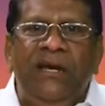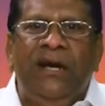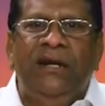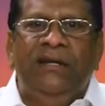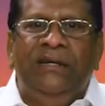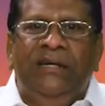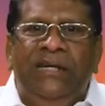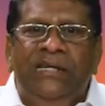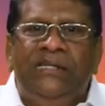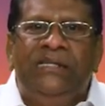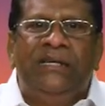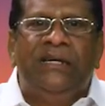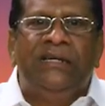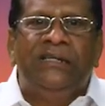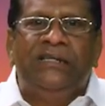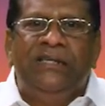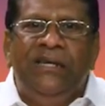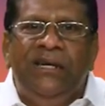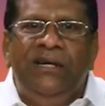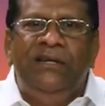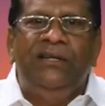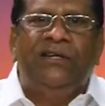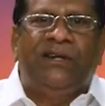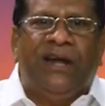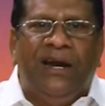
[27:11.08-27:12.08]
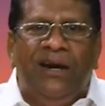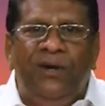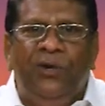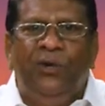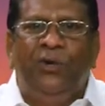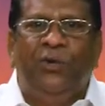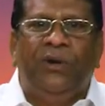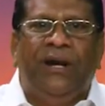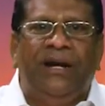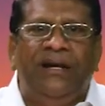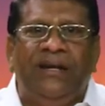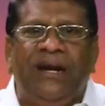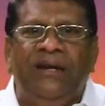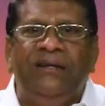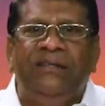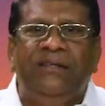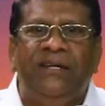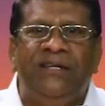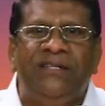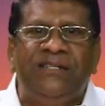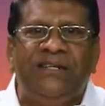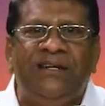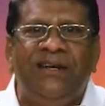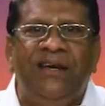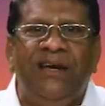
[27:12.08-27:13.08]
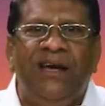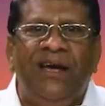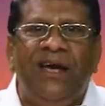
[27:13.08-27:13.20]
and discussing, trying to get adjust.